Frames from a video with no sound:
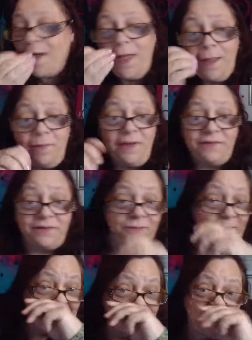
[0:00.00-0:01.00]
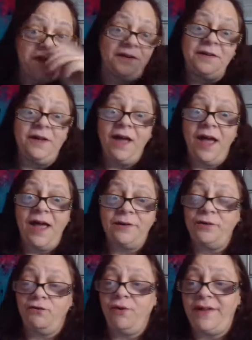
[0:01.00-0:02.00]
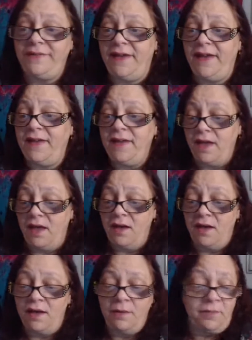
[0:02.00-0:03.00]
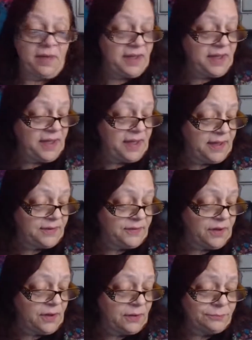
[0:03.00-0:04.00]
I'm actually really good. I had a great day. I had